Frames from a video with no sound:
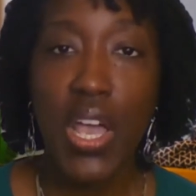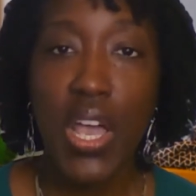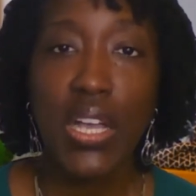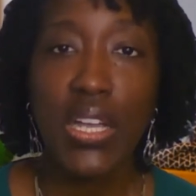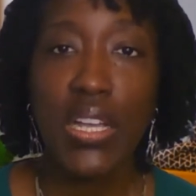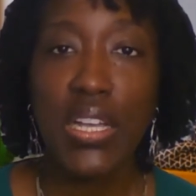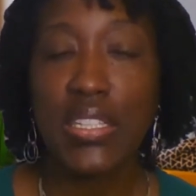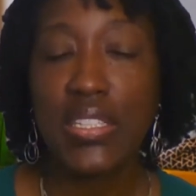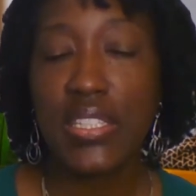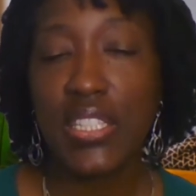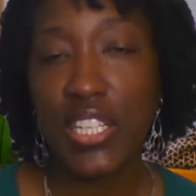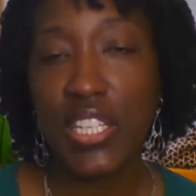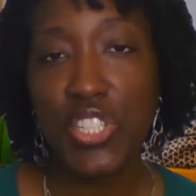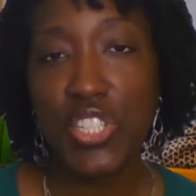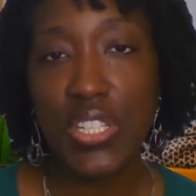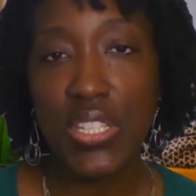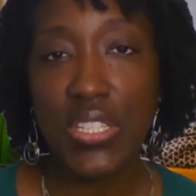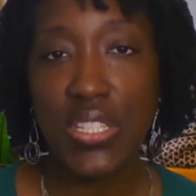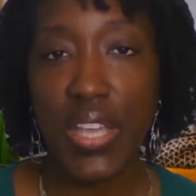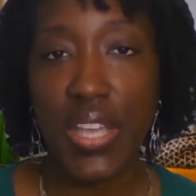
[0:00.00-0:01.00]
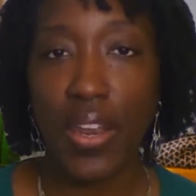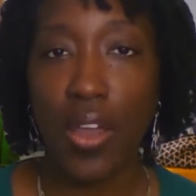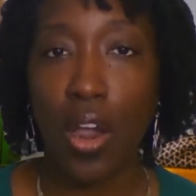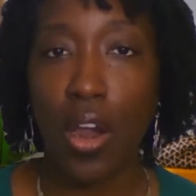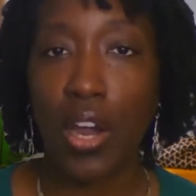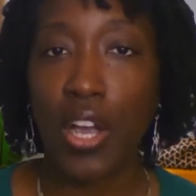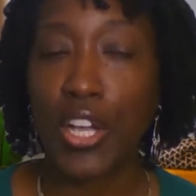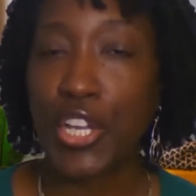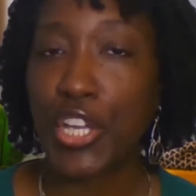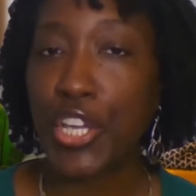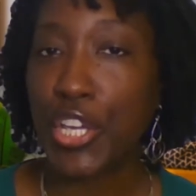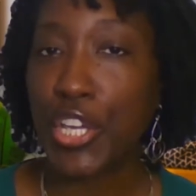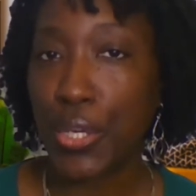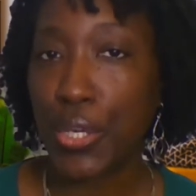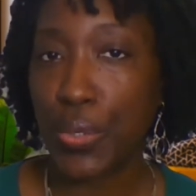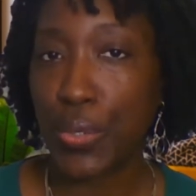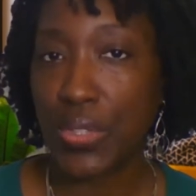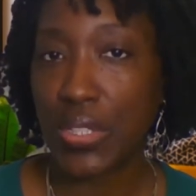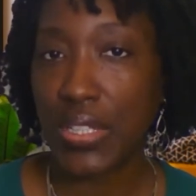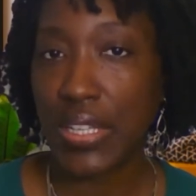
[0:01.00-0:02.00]
Conditions that are
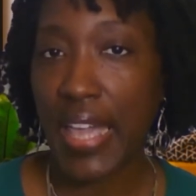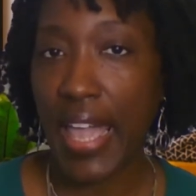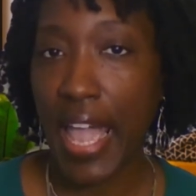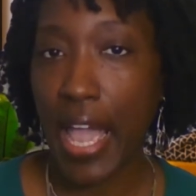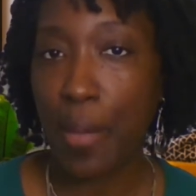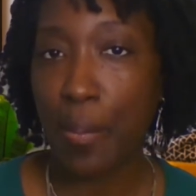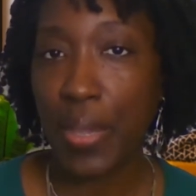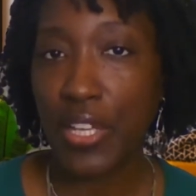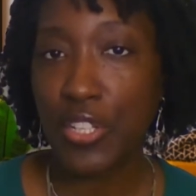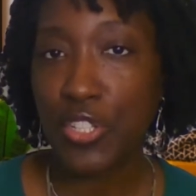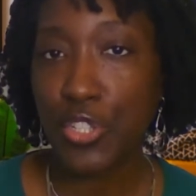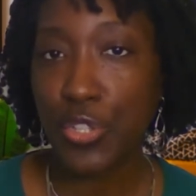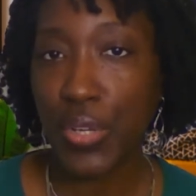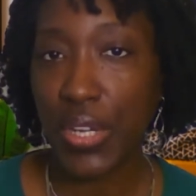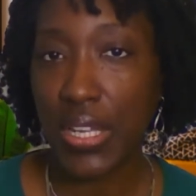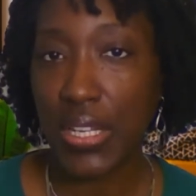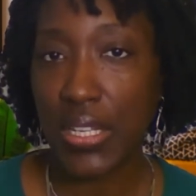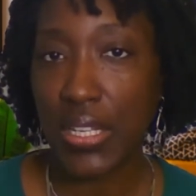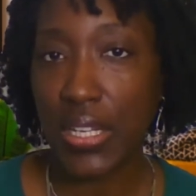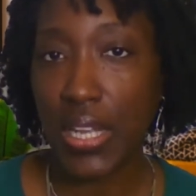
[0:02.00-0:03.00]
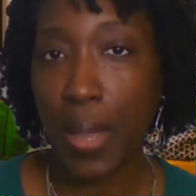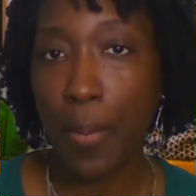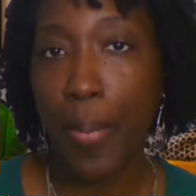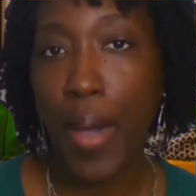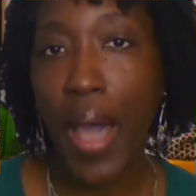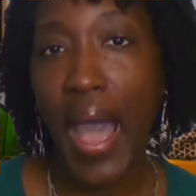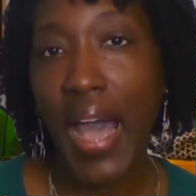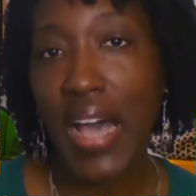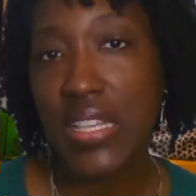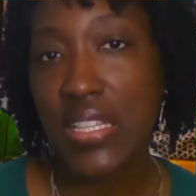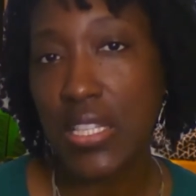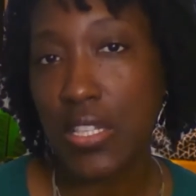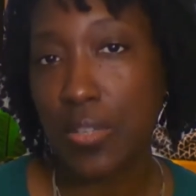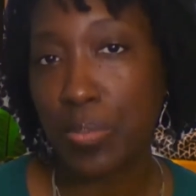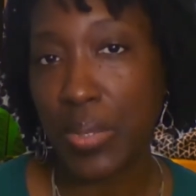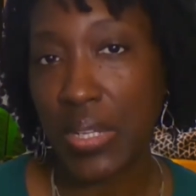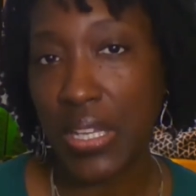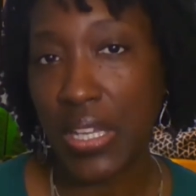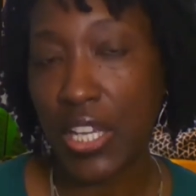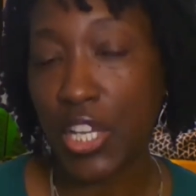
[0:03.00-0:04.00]
acute can be treated and
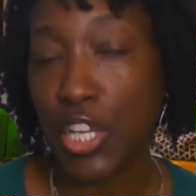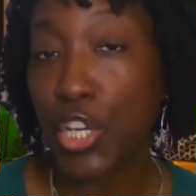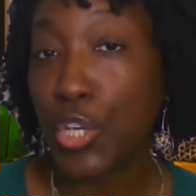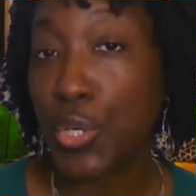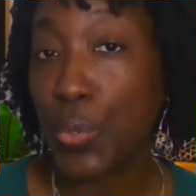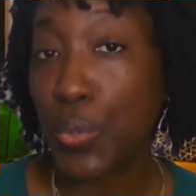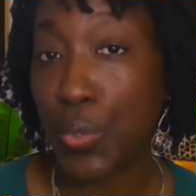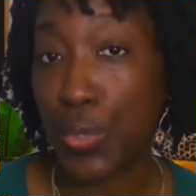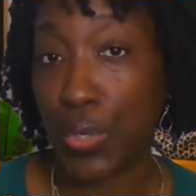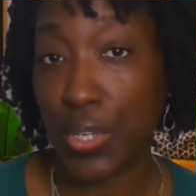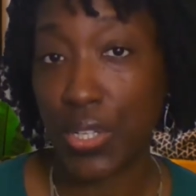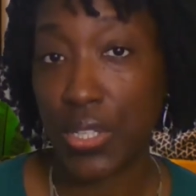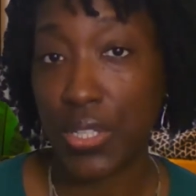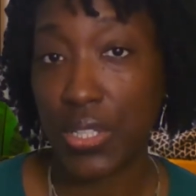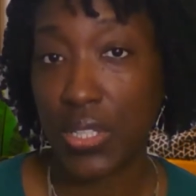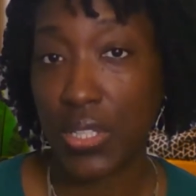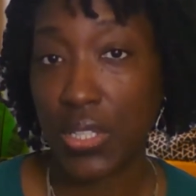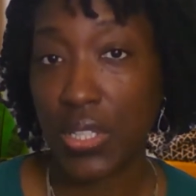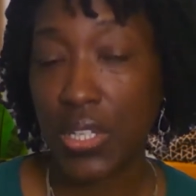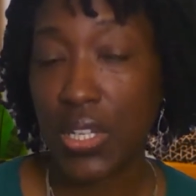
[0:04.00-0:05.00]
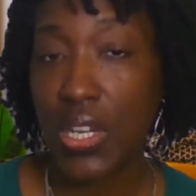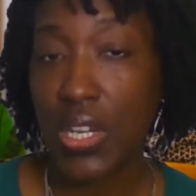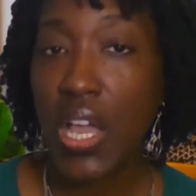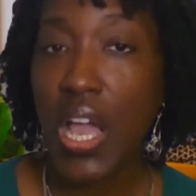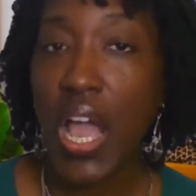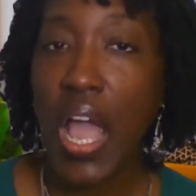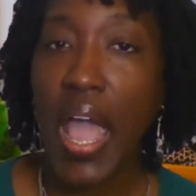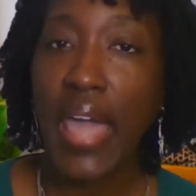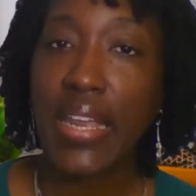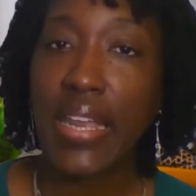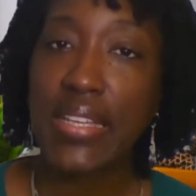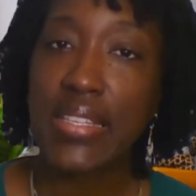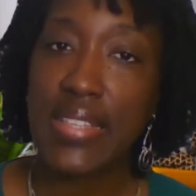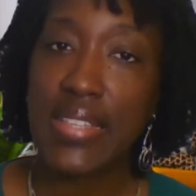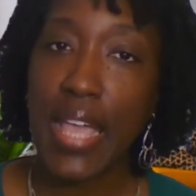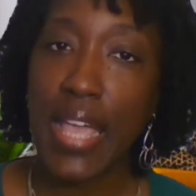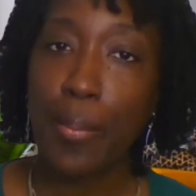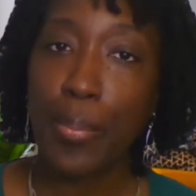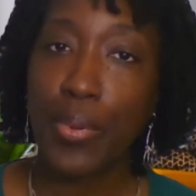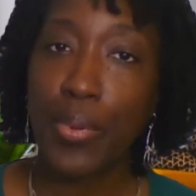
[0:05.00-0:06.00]
possibly cured. An
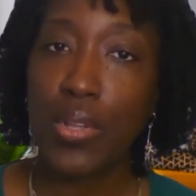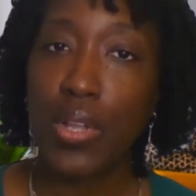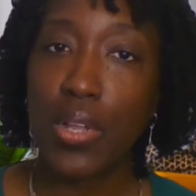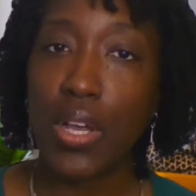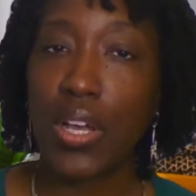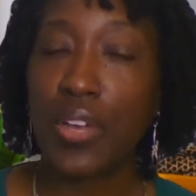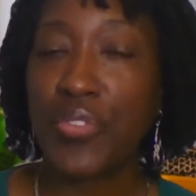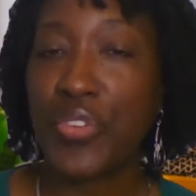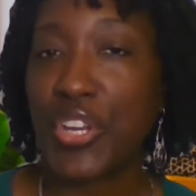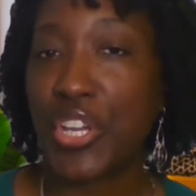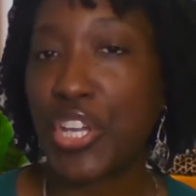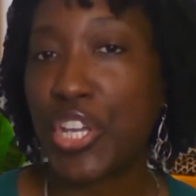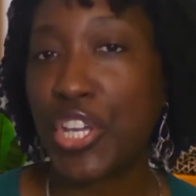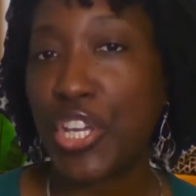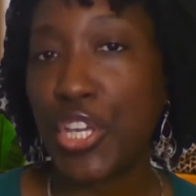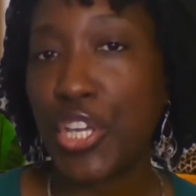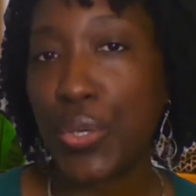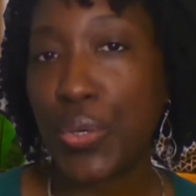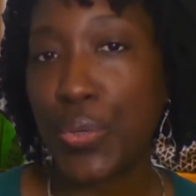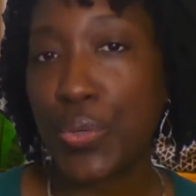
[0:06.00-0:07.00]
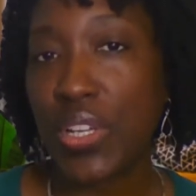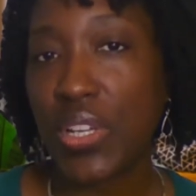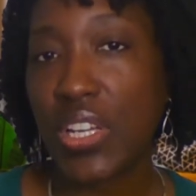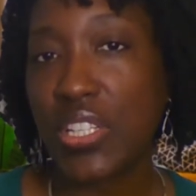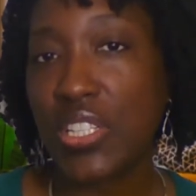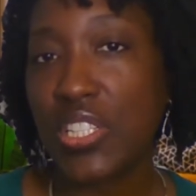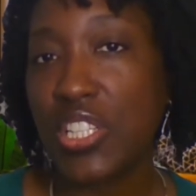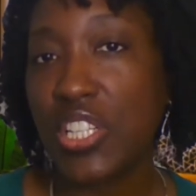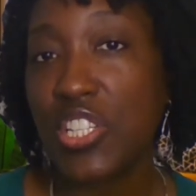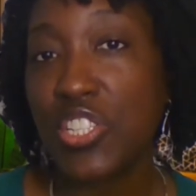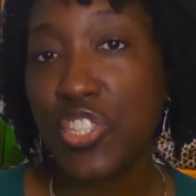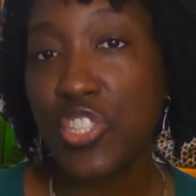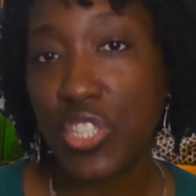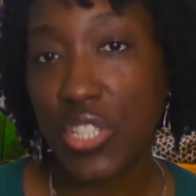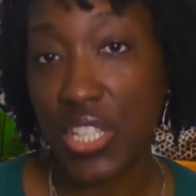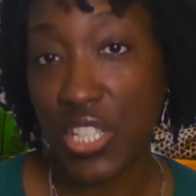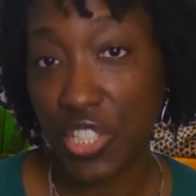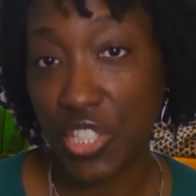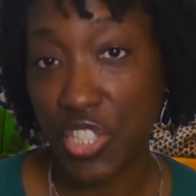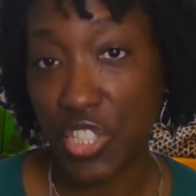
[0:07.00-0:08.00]
example of an acute condition
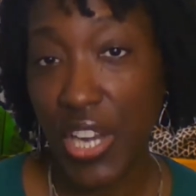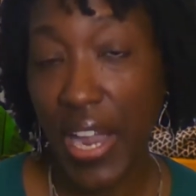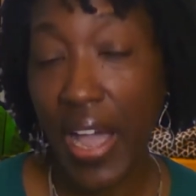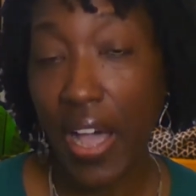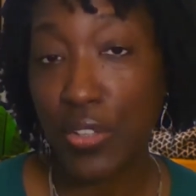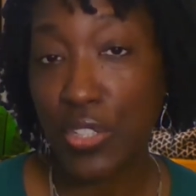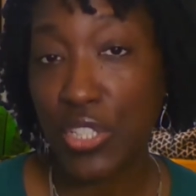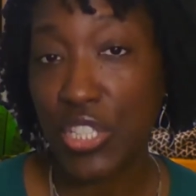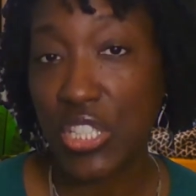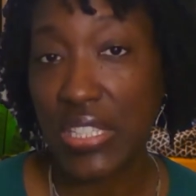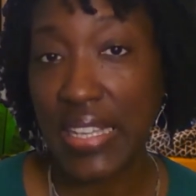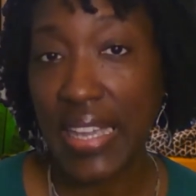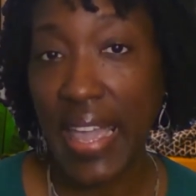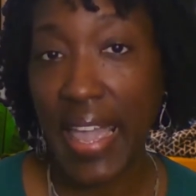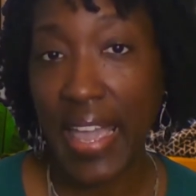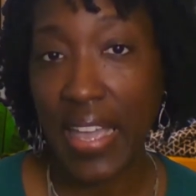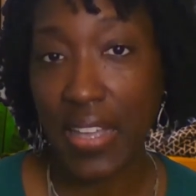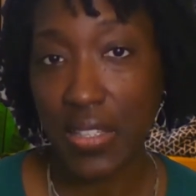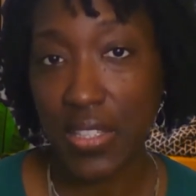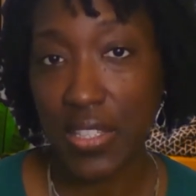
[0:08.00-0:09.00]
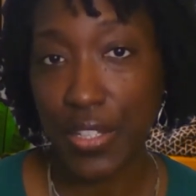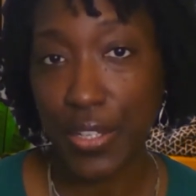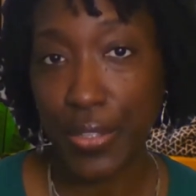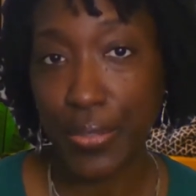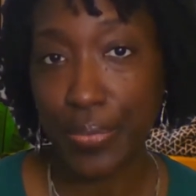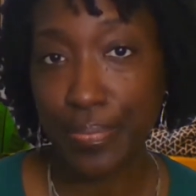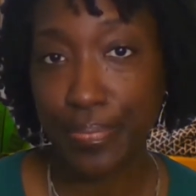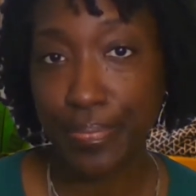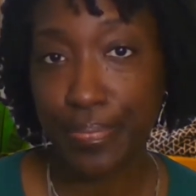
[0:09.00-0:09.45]
is childhood cancer.